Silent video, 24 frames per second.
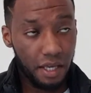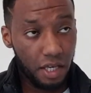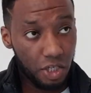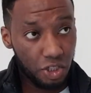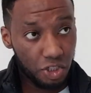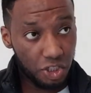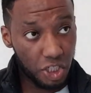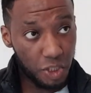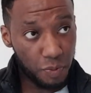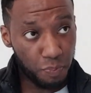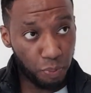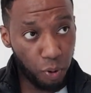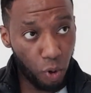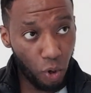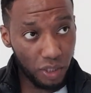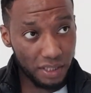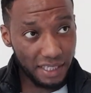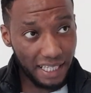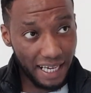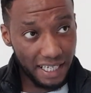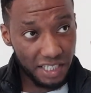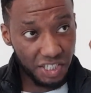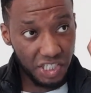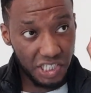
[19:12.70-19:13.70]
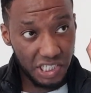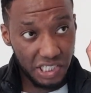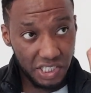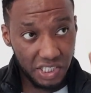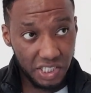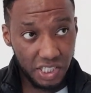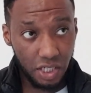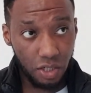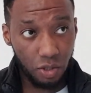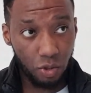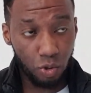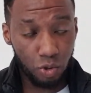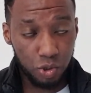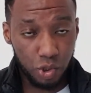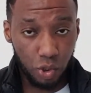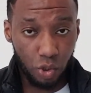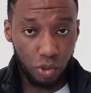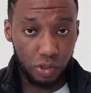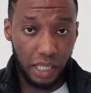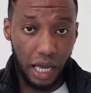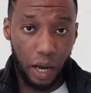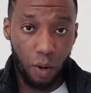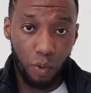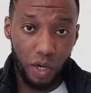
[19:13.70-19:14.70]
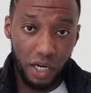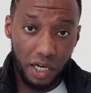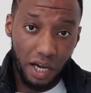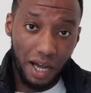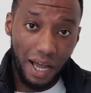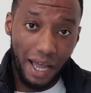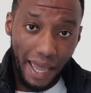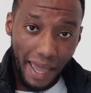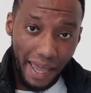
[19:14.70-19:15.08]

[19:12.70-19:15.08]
She's put that she's single so that when her